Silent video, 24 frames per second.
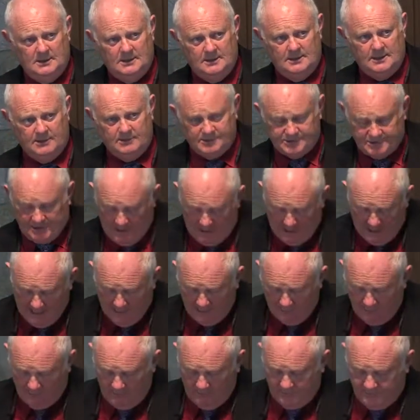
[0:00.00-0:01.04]
There is a
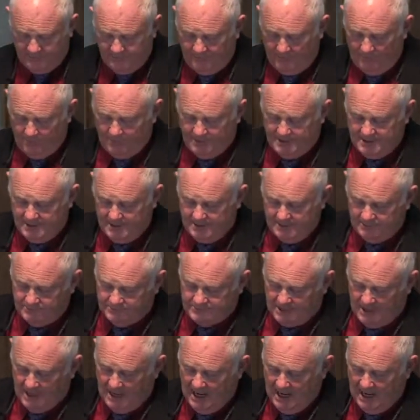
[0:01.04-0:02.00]
higher authority, there is a